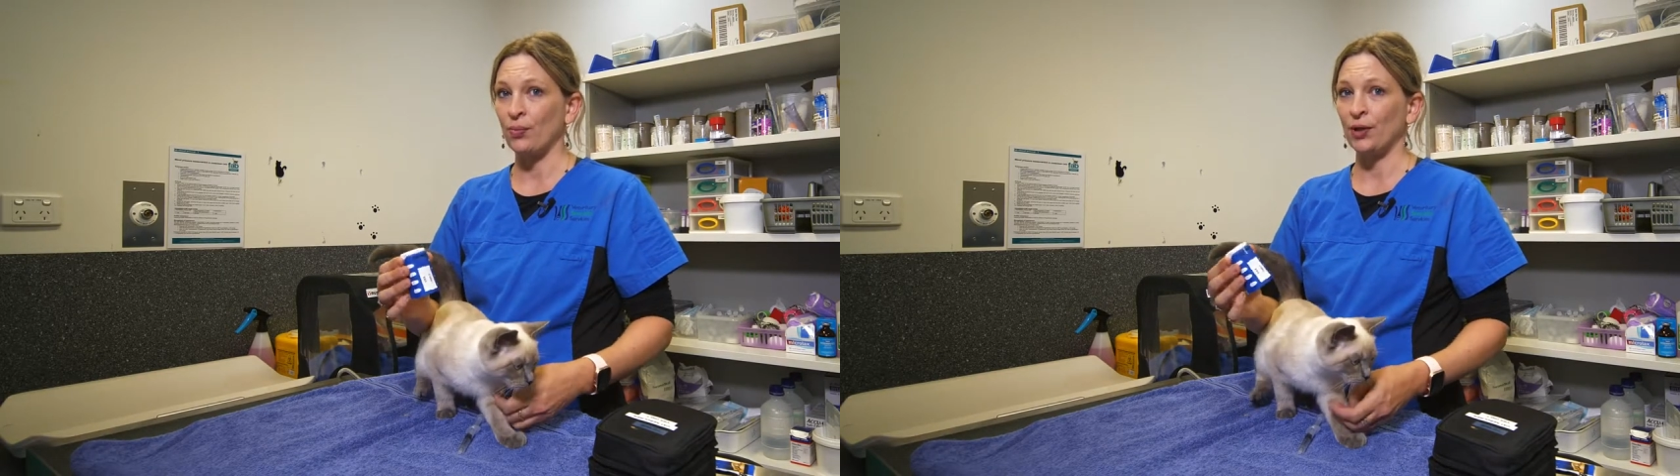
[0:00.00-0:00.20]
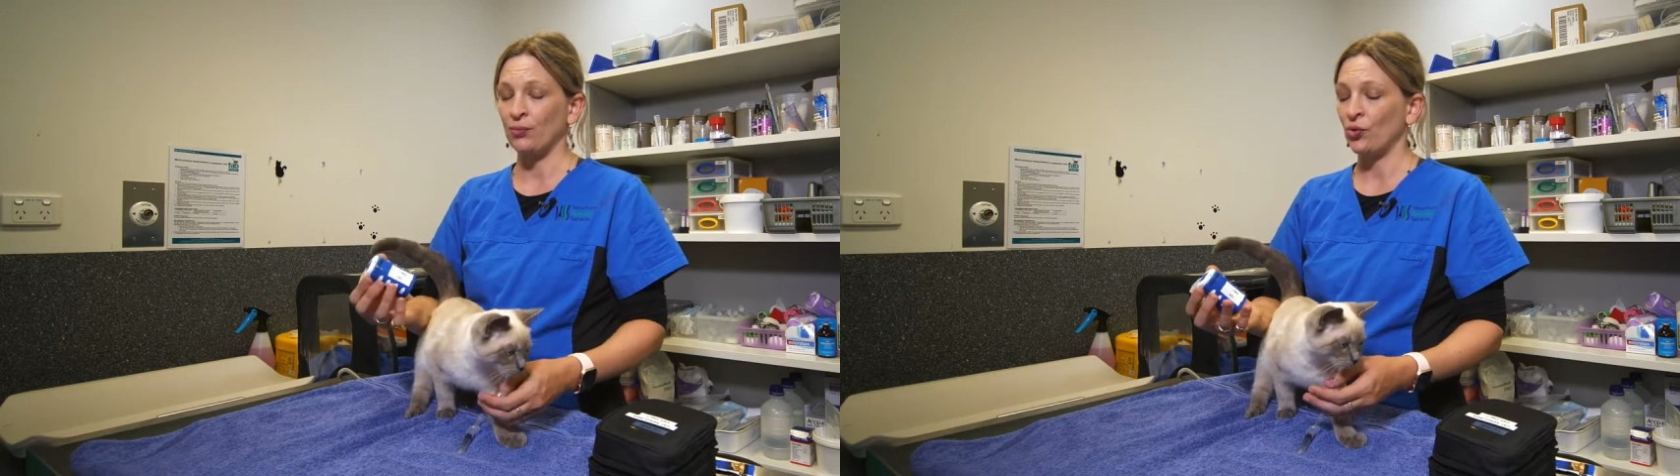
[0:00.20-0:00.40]

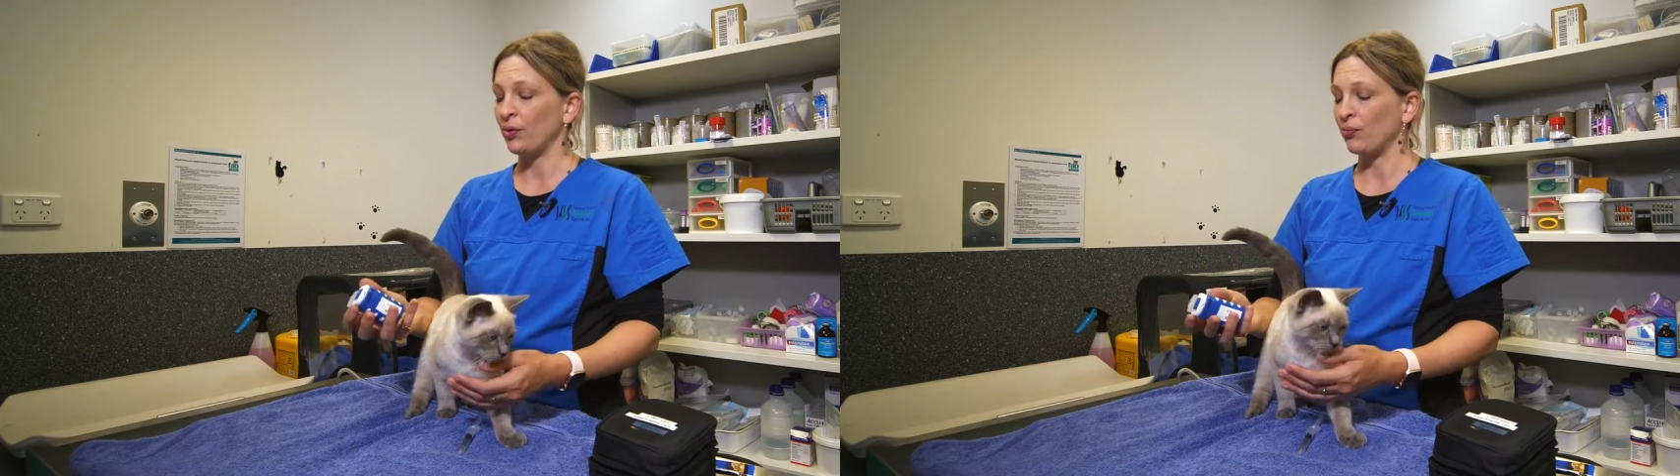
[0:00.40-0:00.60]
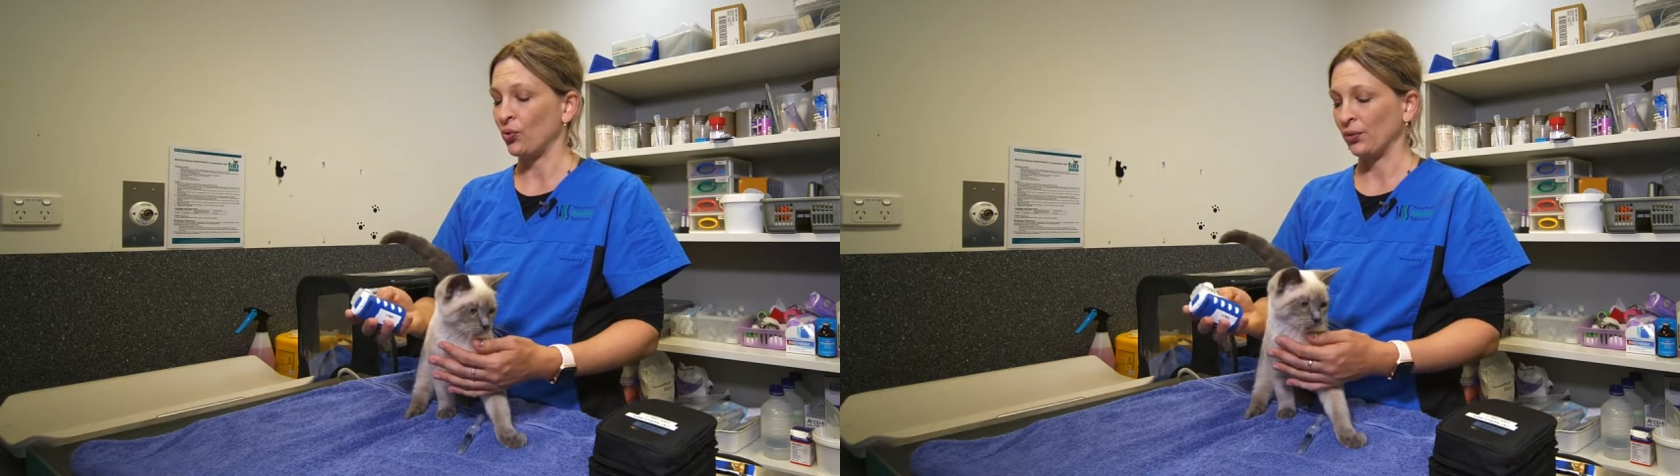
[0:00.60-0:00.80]
but more
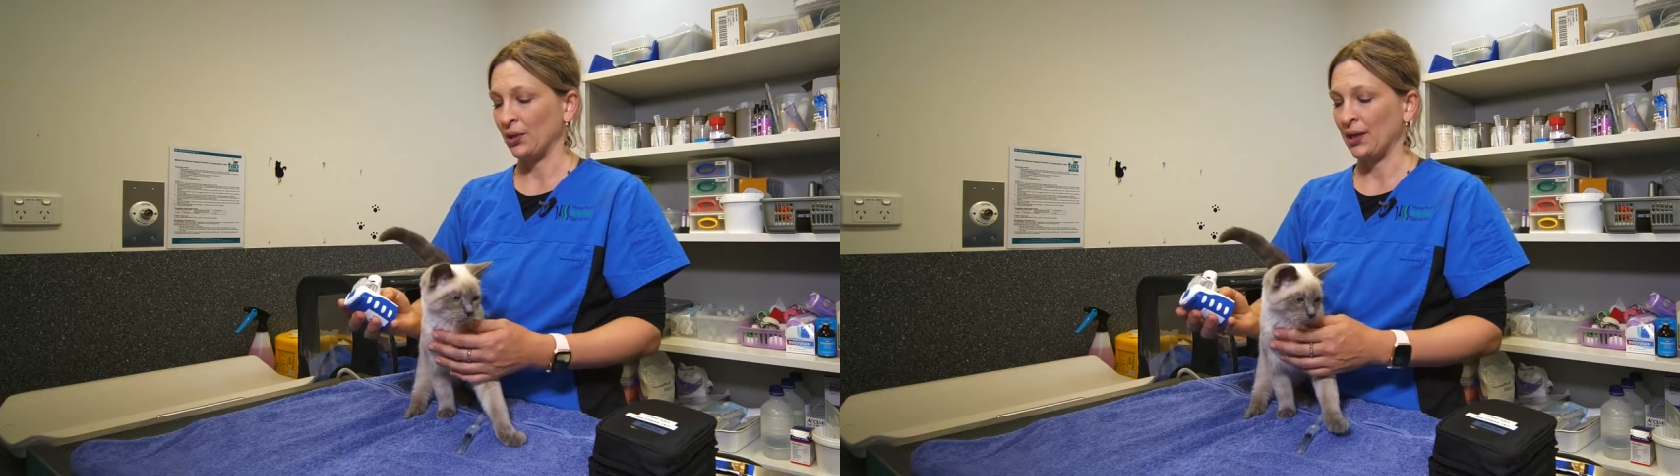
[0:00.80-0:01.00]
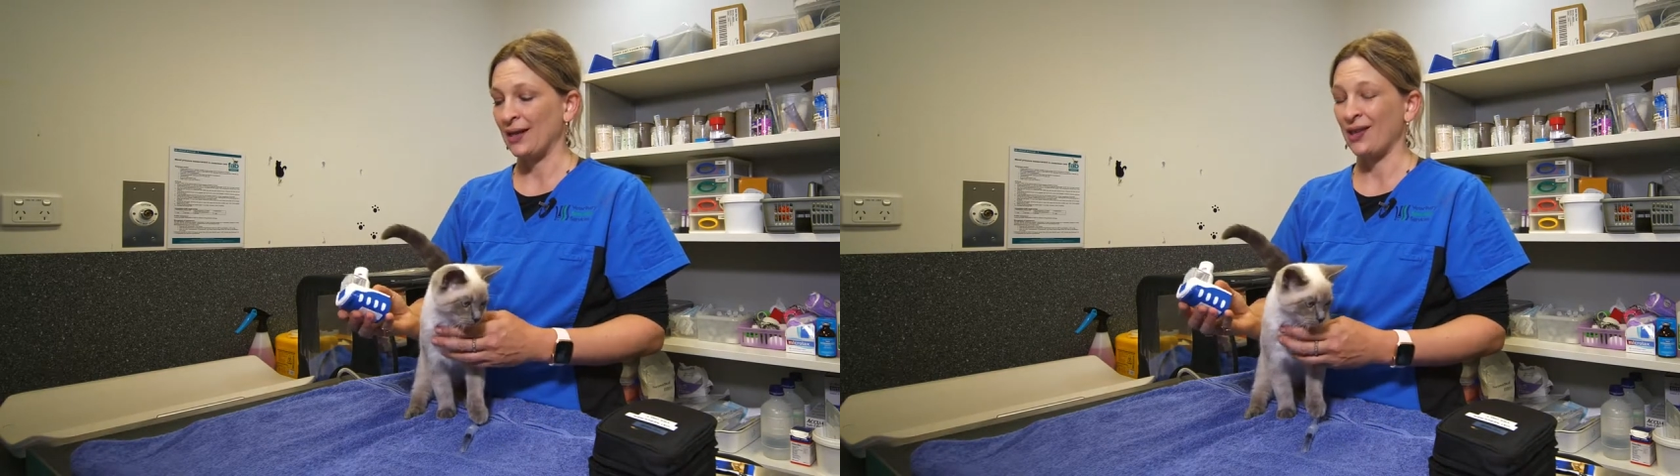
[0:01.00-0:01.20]

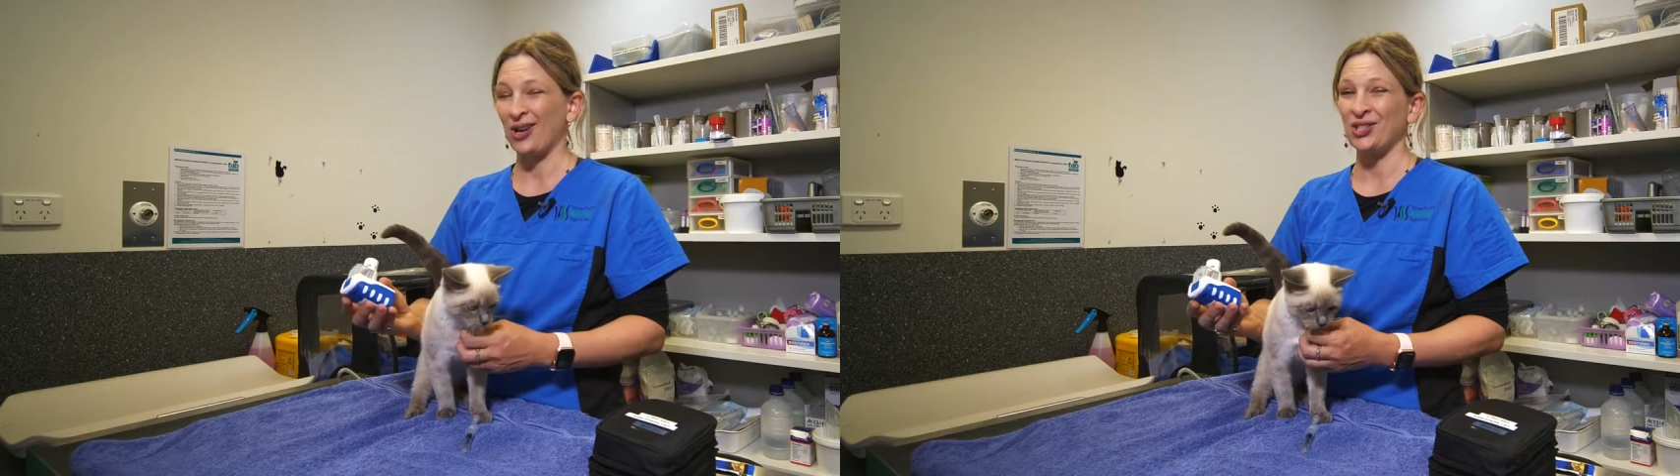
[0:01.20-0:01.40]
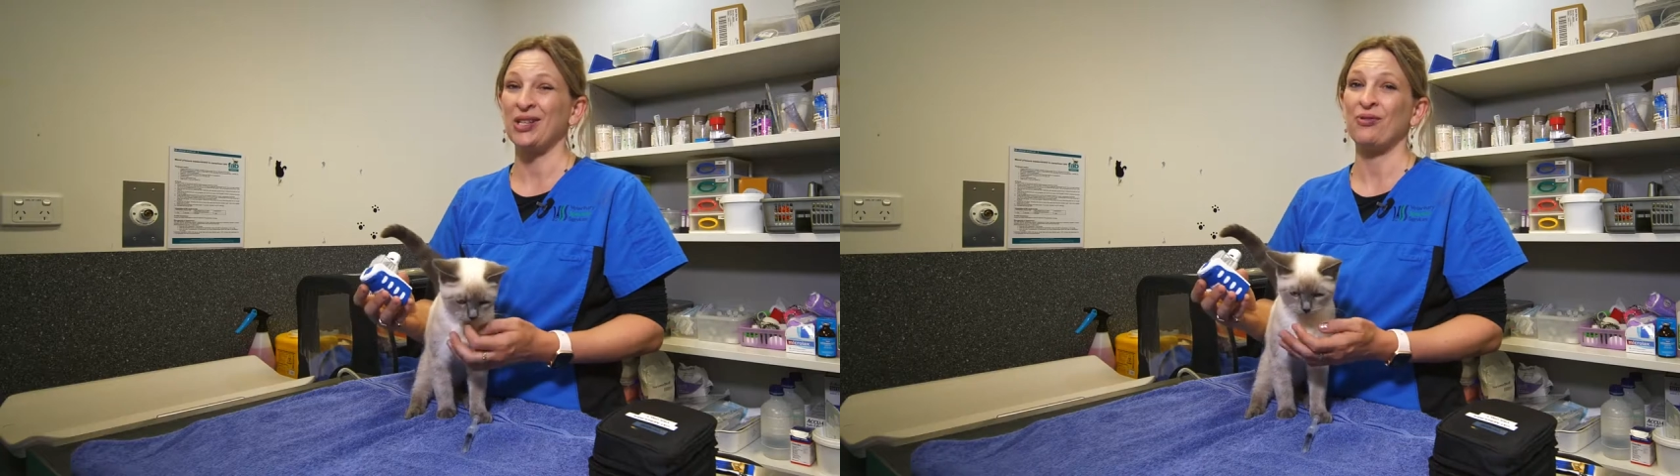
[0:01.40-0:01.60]
importantly, they're actually